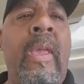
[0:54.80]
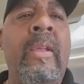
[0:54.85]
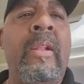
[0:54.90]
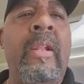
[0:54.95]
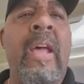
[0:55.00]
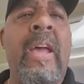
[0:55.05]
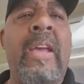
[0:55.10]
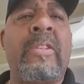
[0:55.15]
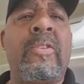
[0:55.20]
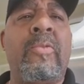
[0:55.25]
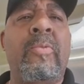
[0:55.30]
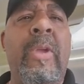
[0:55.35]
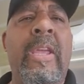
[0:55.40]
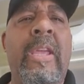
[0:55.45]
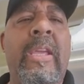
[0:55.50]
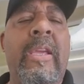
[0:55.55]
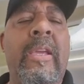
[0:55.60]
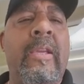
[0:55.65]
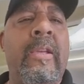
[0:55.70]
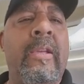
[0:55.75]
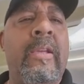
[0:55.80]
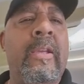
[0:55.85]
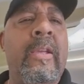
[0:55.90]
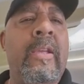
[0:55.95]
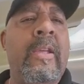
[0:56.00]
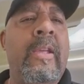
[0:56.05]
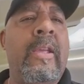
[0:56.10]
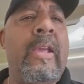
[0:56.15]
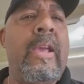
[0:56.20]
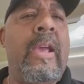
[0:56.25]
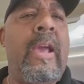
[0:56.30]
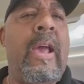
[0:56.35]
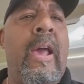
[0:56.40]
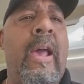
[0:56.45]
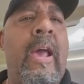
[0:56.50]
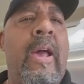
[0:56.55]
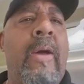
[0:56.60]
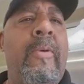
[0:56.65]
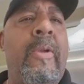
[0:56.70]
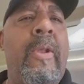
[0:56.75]
last week,
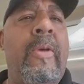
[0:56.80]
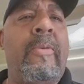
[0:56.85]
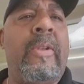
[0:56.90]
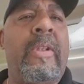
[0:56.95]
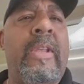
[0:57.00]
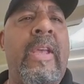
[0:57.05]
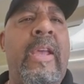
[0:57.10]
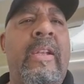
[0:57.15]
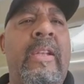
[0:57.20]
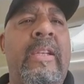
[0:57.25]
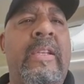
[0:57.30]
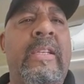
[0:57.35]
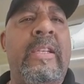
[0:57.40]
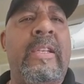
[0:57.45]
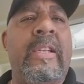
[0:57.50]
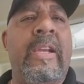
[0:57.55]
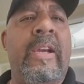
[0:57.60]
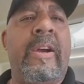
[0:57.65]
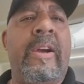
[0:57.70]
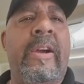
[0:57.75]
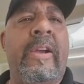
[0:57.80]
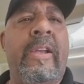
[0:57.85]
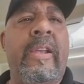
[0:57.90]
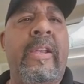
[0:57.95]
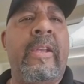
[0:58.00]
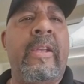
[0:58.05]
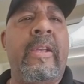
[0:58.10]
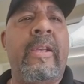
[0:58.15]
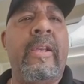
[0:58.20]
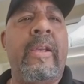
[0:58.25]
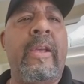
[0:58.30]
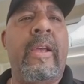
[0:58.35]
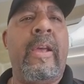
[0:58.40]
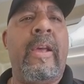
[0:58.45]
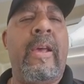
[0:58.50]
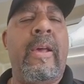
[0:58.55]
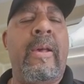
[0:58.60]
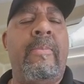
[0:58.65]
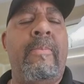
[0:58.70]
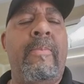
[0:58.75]
uh, when I went down to see Derek,
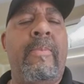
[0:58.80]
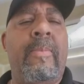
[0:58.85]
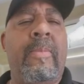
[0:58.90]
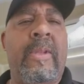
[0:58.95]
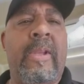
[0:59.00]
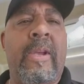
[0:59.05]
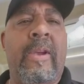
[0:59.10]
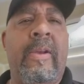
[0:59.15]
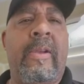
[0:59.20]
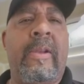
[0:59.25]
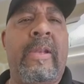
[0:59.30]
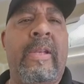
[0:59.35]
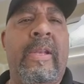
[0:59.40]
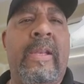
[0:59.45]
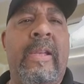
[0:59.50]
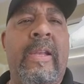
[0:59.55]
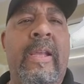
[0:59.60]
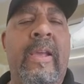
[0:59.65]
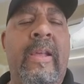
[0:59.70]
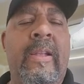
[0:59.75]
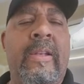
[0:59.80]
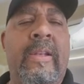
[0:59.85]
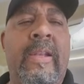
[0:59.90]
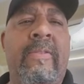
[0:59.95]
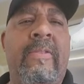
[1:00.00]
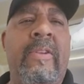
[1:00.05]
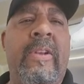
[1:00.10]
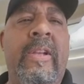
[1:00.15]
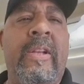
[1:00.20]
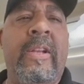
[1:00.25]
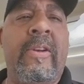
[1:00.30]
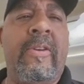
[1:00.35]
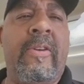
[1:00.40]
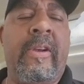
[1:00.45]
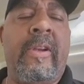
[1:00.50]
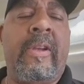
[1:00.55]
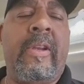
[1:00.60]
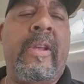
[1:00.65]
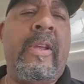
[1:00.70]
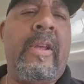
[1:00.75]
um, Derek uh, David and
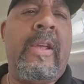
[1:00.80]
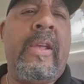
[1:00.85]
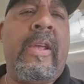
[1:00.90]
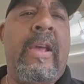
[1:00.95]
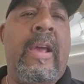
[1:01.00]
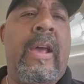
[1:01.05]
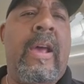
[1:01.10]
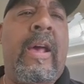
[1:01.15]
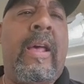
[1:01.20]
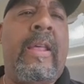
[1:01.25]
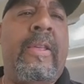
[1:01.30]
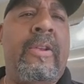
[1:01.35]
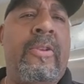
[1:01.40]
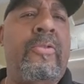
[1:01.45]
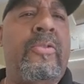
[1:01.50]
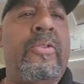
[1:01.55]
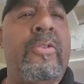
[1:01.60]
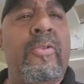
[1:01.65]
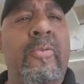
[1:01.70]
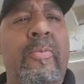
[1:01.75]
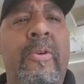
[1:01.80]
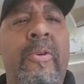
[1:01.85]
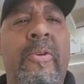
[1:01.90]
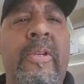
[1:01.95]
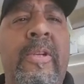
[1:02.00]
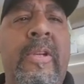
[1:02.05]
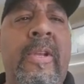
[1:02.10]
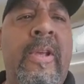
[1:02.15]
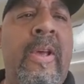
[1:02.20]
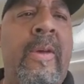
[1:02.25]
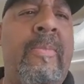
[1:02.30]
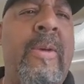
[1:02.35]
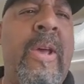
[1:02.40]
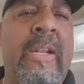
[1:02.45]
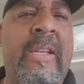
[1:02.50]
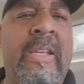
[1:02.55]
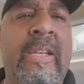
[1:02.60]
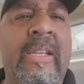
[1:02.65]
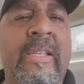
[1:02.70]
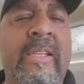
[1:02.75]
Eric, uh, the YouTubers
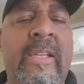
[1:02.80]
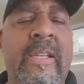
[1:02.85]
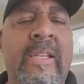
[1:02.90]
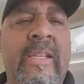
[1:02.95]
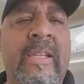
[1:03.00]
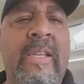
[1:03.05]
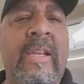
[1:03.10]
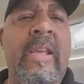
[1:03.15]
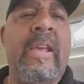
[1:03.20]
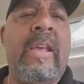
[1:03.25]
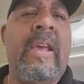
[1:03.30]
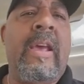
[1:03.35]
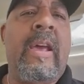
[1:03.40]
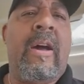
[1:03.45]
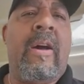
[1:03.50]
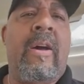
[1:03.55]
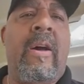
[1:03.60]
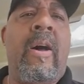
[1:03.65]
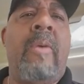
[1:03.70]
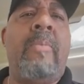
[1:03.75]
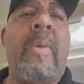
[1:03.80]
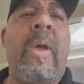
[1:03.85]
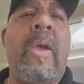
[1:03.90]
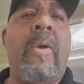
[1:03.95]
about Teslas. Uh, on